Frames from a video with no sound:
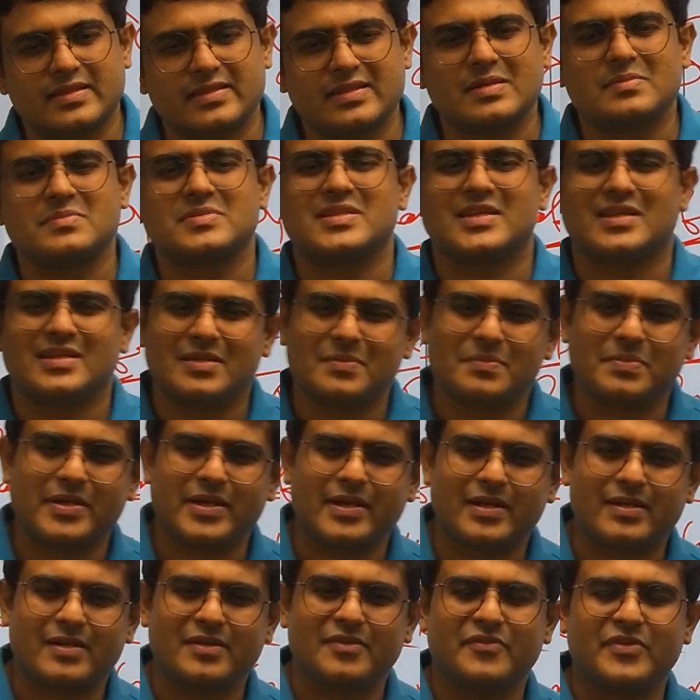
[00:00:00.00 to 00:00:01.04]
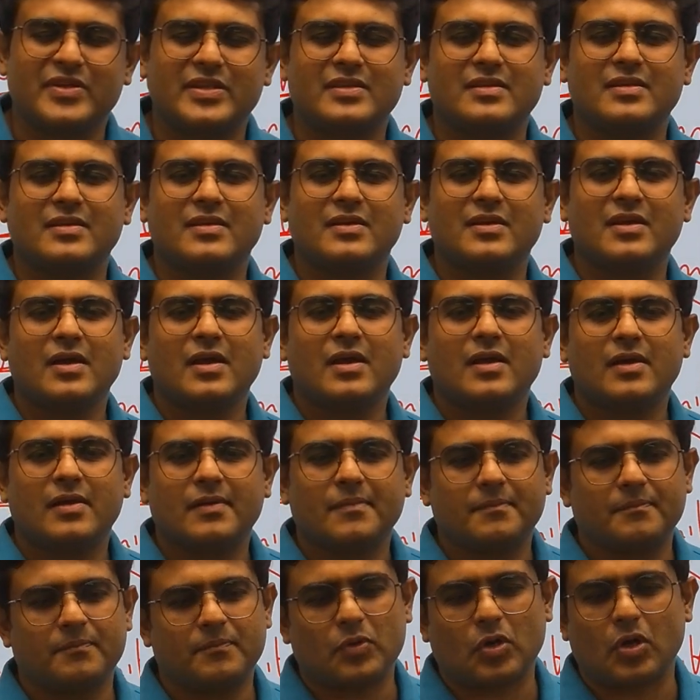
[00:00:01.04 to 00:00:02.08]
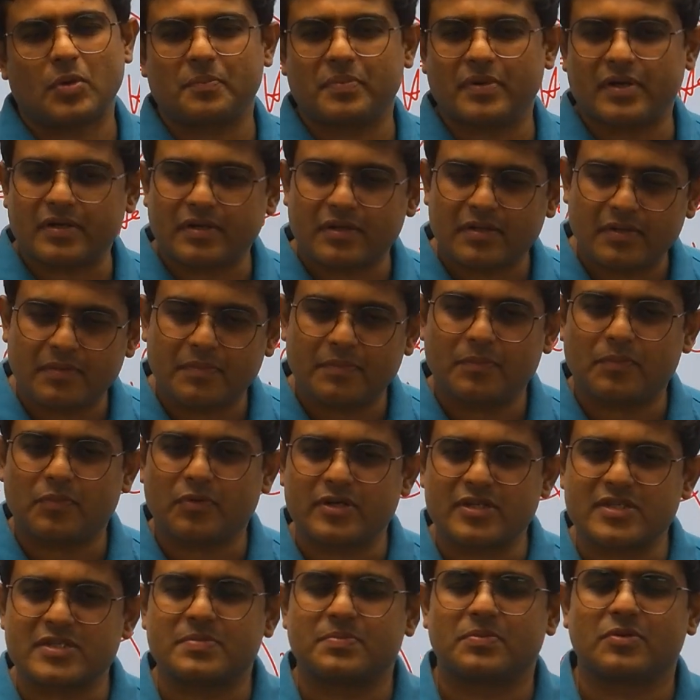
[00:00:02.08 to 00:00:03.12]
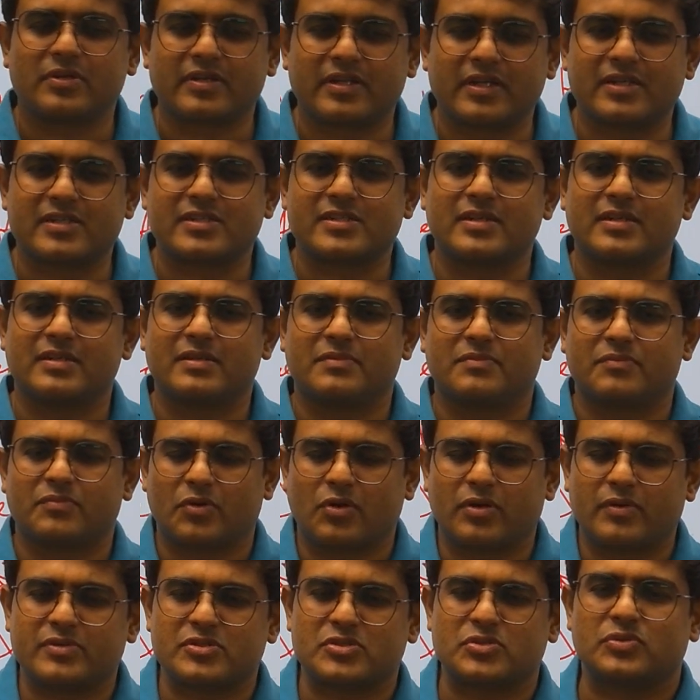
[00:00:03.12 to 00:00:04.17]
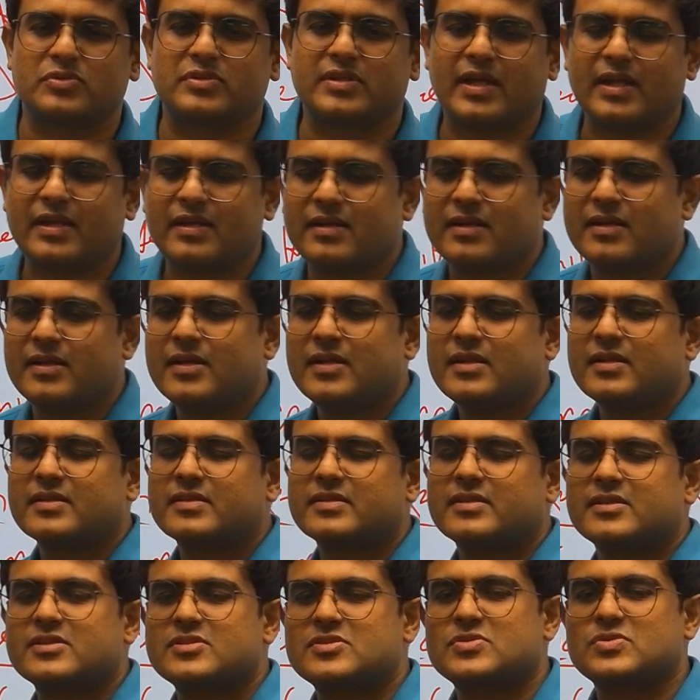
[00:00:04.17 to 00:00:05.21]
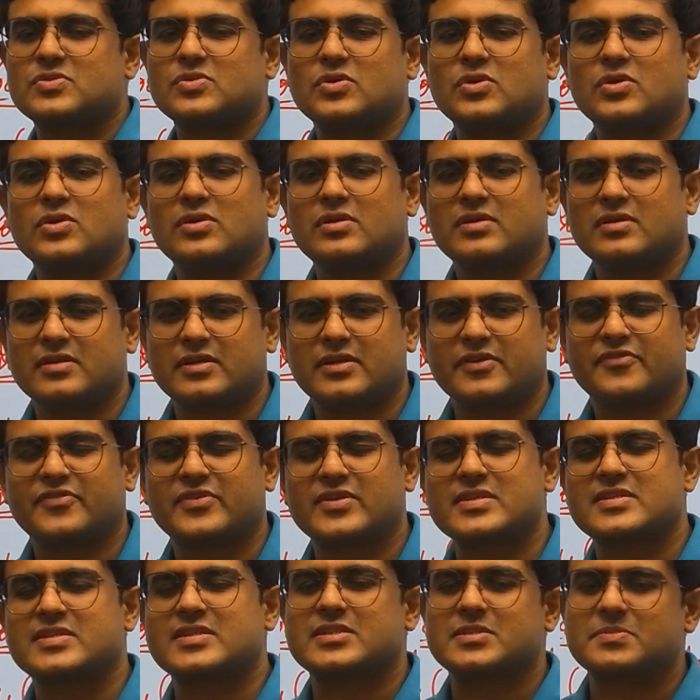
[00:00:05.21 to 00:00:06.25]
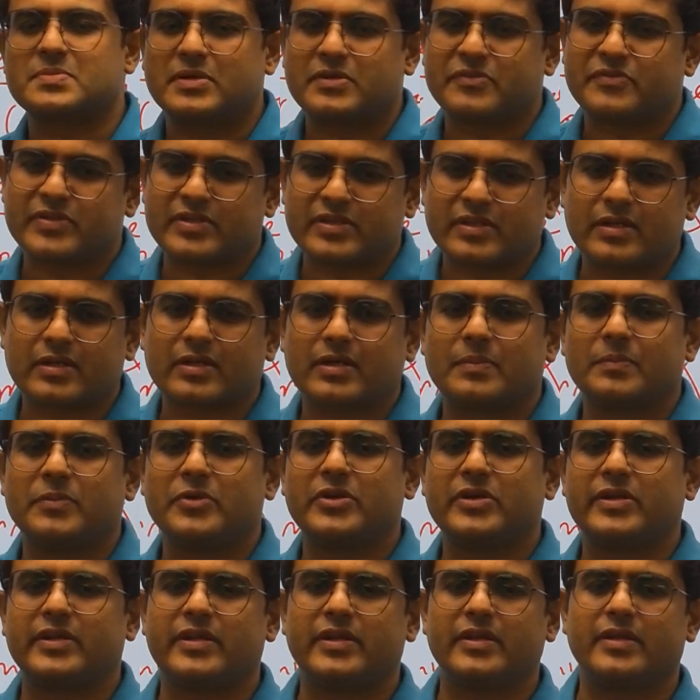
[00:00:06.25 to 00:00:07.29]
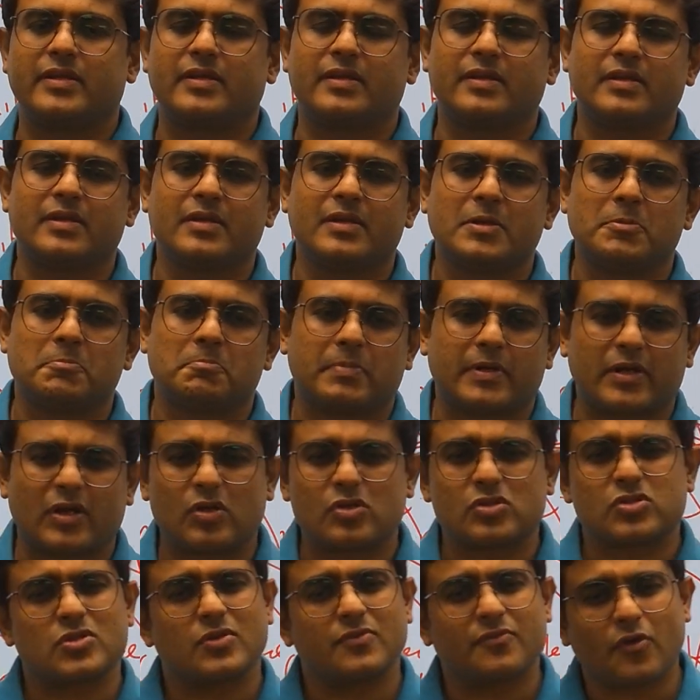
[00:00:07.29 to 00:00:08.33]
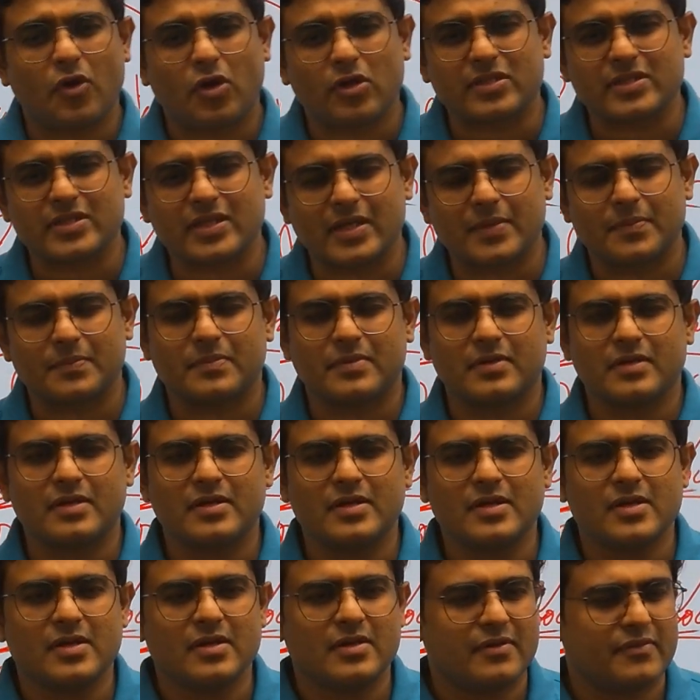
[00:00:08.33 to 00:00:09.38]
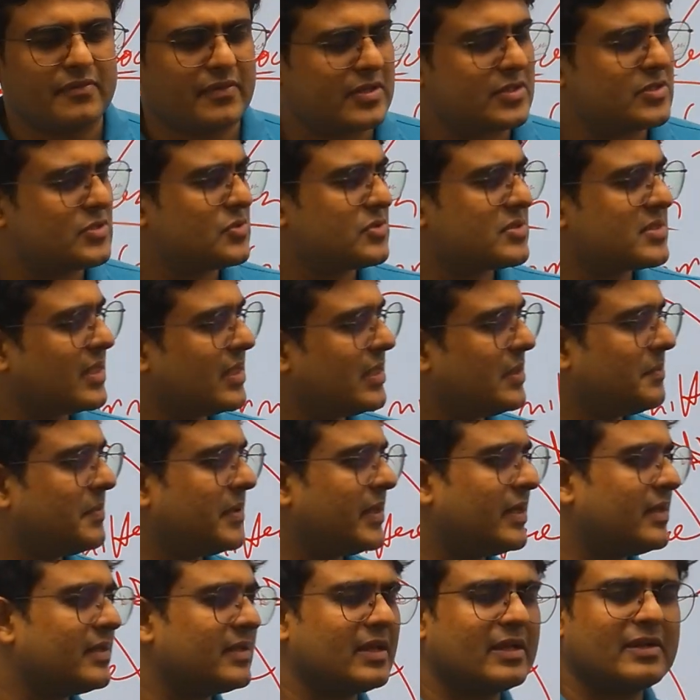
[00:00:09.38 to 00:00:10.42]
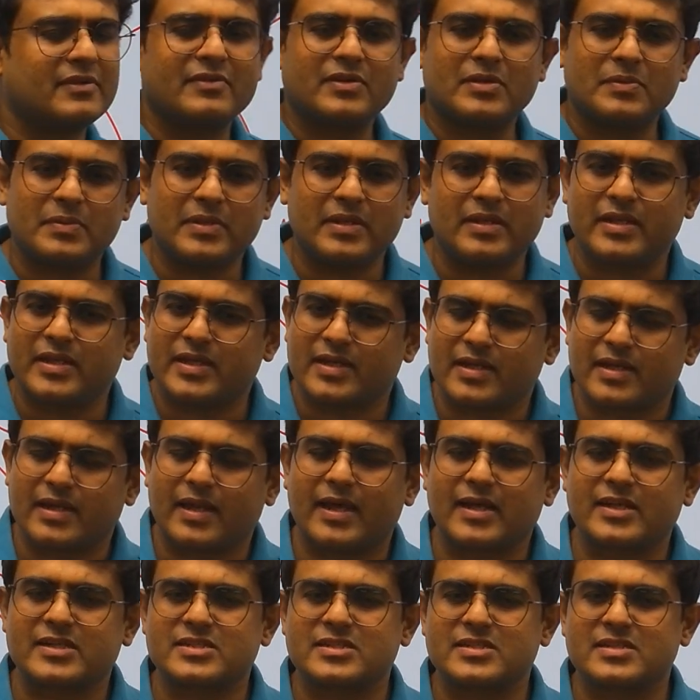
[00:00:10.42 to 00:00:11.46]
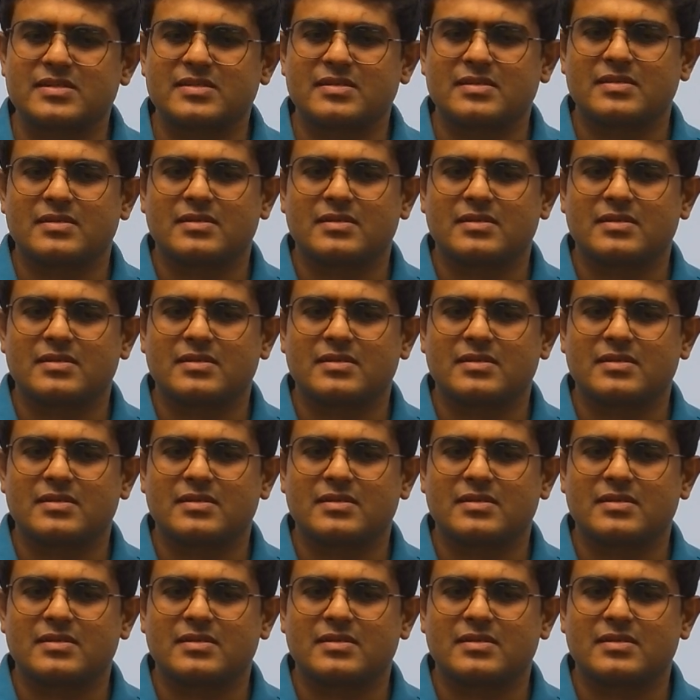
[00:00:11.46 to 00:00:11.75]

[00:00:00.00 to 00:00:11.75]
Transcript: them celebrate with proper police protection, so that there is no differences between the community, but also warn them, once you celebrate there will be legal action.